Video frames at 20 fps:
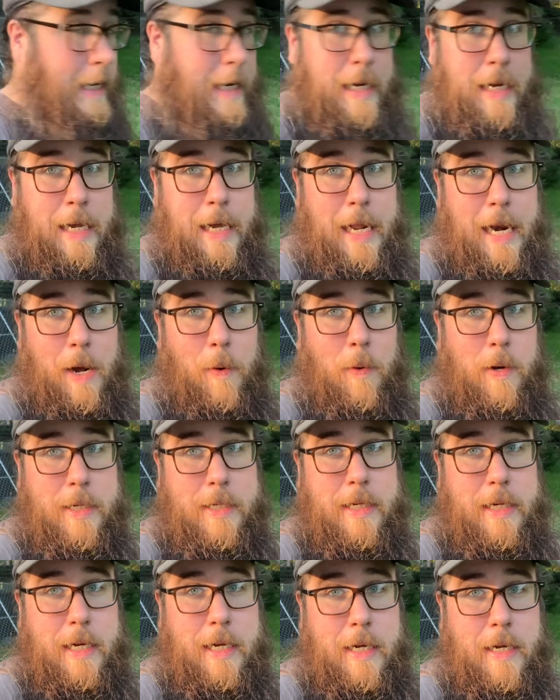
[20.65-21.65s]
And I
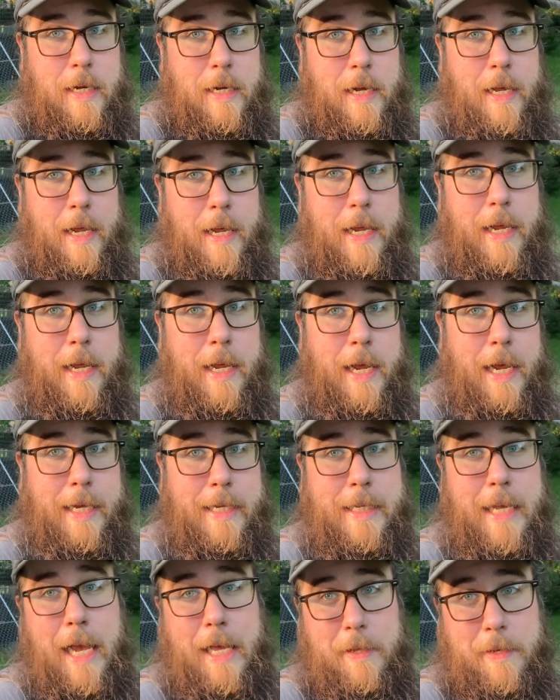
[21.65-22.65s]
wasn't
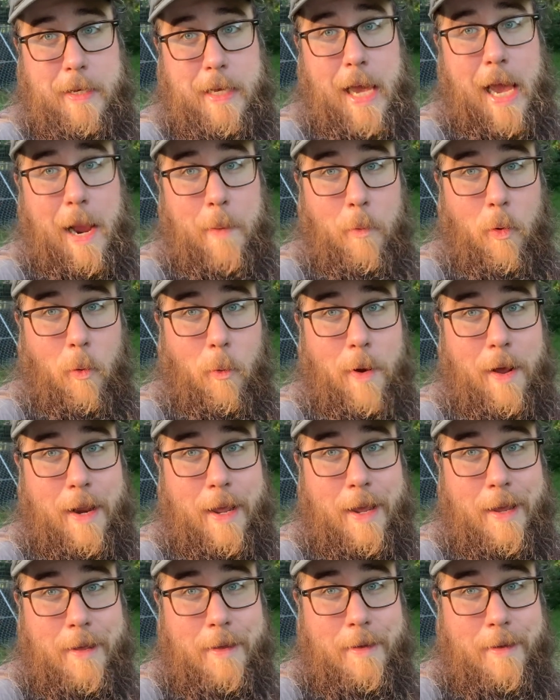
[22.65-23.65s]
exactly camera
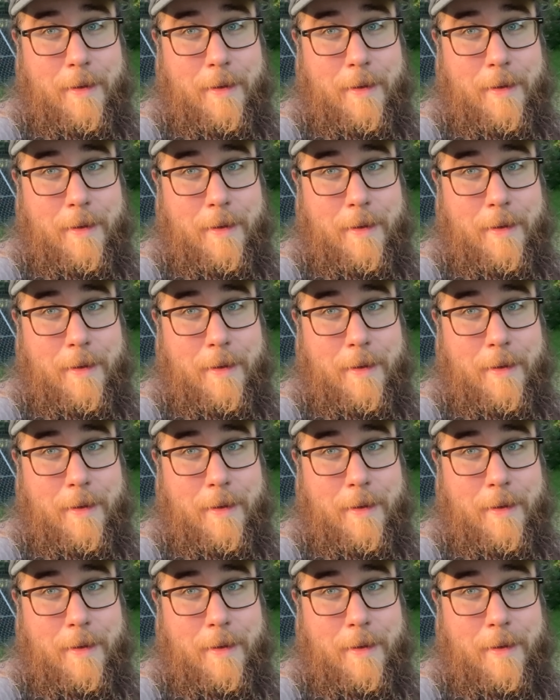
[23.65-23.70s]
ready.